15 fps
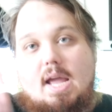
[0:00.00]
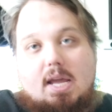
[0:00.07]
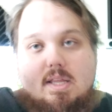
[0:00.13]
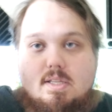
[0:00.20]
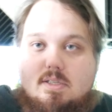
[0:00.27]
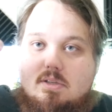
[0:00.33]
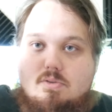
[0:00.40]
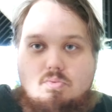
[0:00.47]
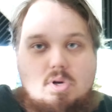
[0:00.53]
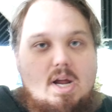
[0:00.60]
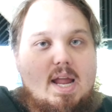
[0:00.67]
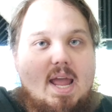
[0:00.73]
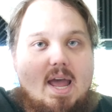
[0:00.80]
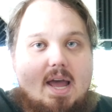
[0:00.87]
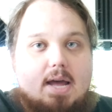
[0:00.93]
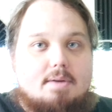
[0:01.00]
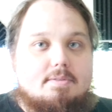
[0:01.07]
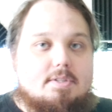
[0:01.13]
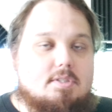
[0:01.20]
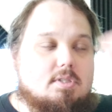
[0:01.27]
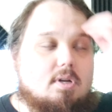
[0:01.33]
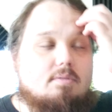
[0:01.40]
hey, this is what I have
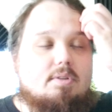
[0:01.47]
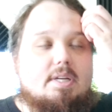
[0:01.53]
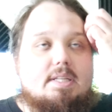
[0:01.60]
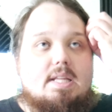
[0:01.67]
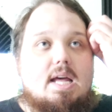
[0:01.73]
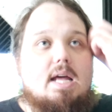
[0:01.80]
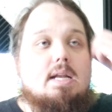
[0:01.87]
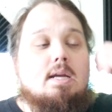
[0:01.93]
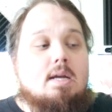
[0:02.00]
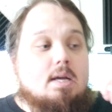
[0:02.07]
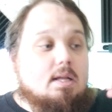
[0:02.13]
and stuff like that.